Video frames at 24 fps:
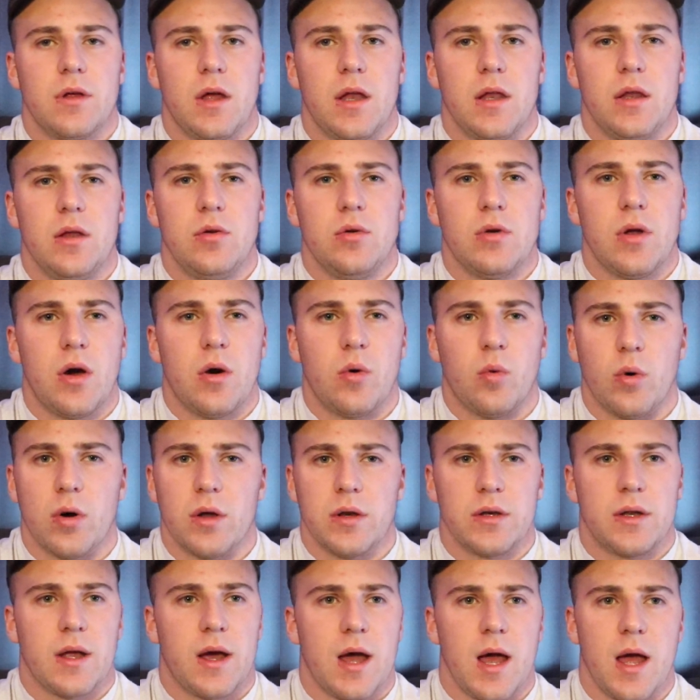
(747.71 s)
and you know
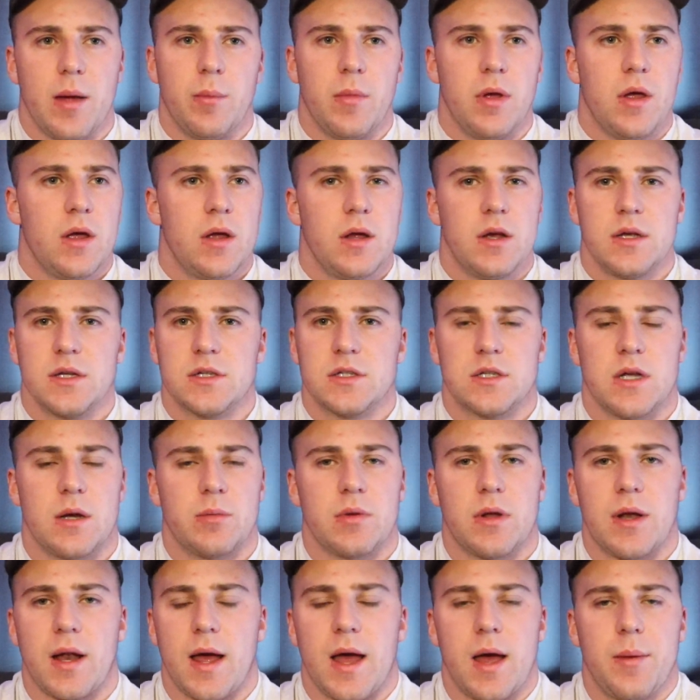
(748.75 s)
one time
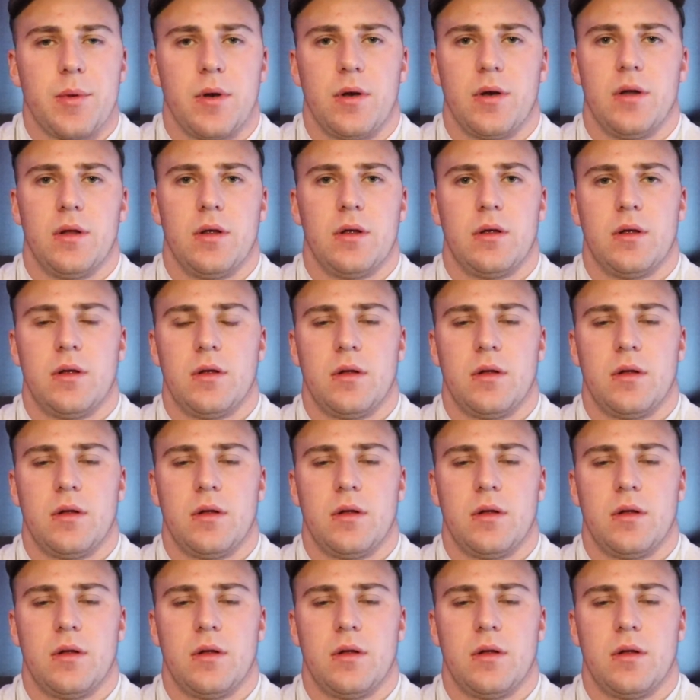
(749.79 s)
something happened,